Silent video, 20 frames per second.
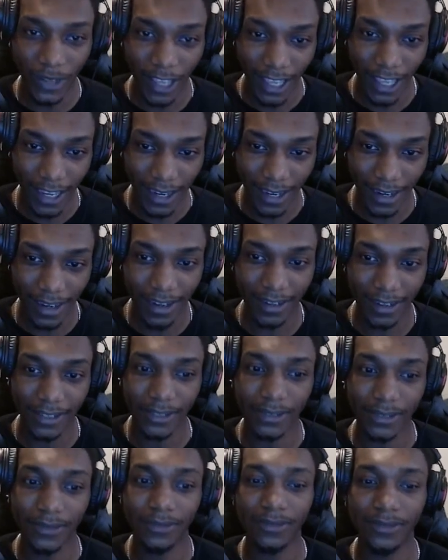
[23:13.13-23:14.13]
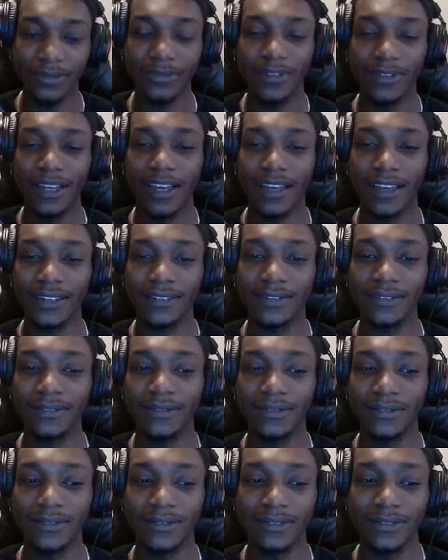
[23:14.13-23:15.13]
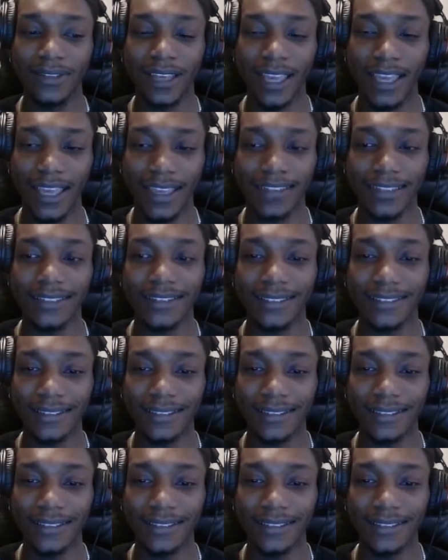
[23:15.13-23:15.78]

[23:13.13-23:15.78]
8 out of 8.